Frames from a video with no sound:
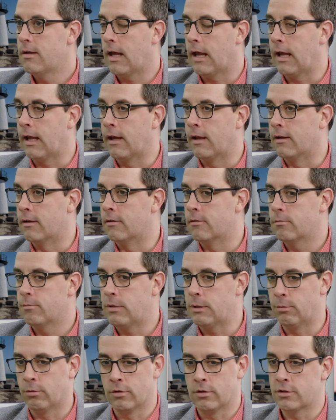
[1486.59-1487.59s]
and
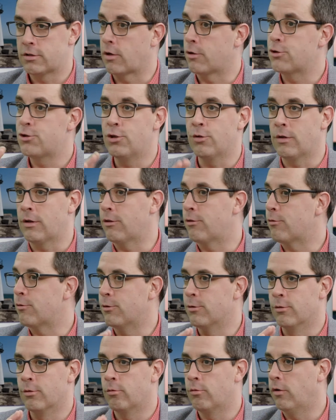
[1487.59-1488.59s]
people just are shooting
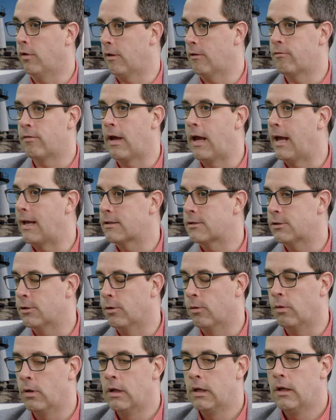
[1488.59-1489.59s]
through really fast.
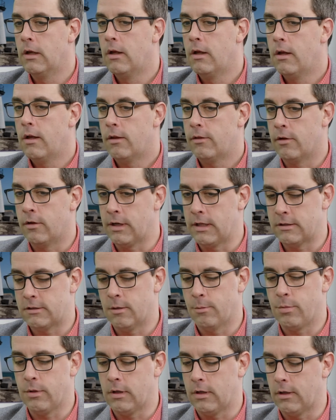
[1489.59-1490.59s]
So there needs
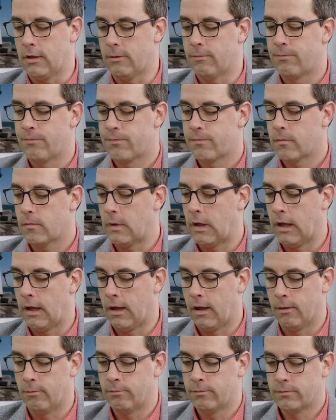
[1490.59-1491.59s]
to be
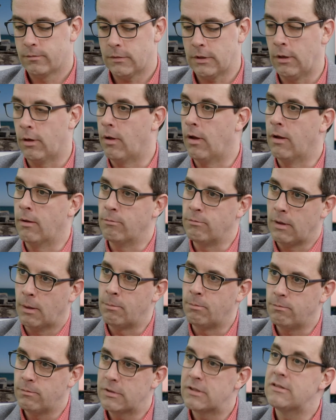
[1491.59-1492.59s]
um, you know
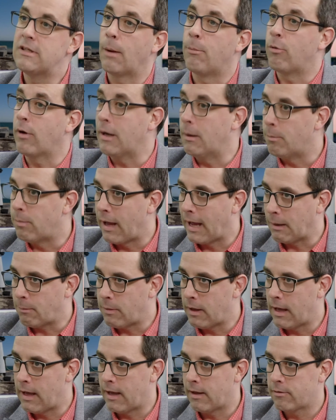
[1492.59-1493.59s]
a, a, separated bike
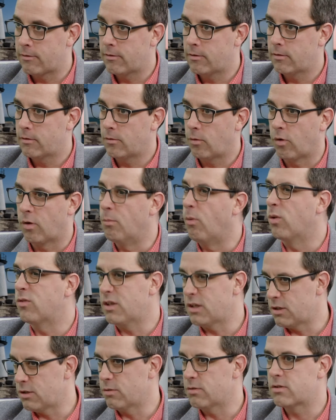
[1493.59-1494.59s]
path or a
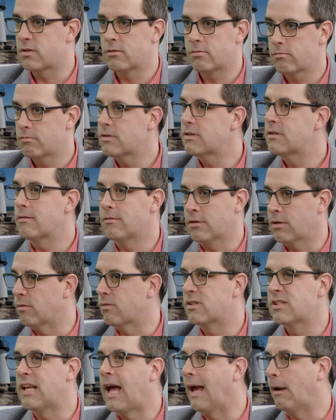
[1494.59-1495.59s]
multi-use you know
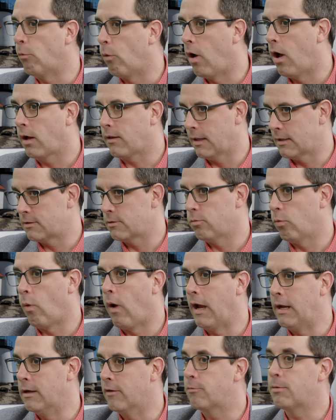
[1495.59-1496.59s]
sidewalk that's
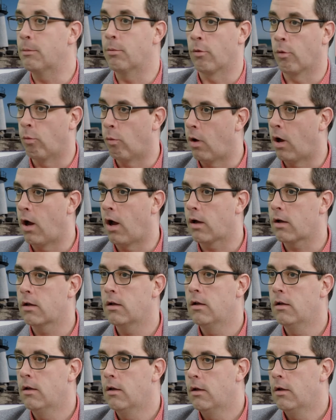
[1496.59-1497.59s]
wide enough people to walk,
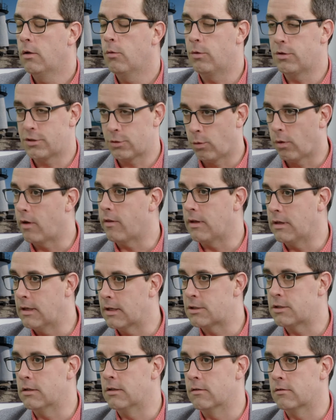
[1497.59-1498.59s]
which is one of the
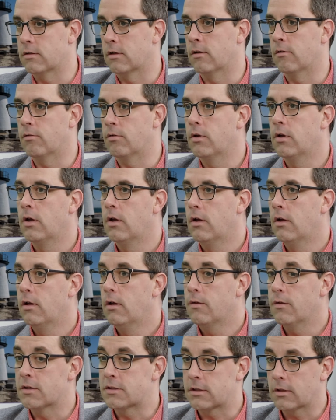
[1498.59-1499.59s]
initiatives of
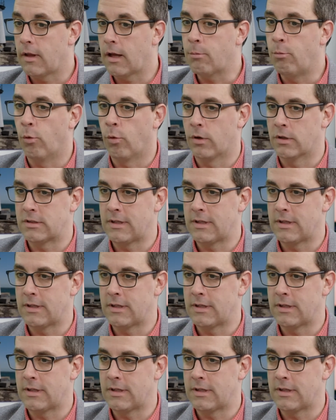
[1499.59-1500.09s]
the select board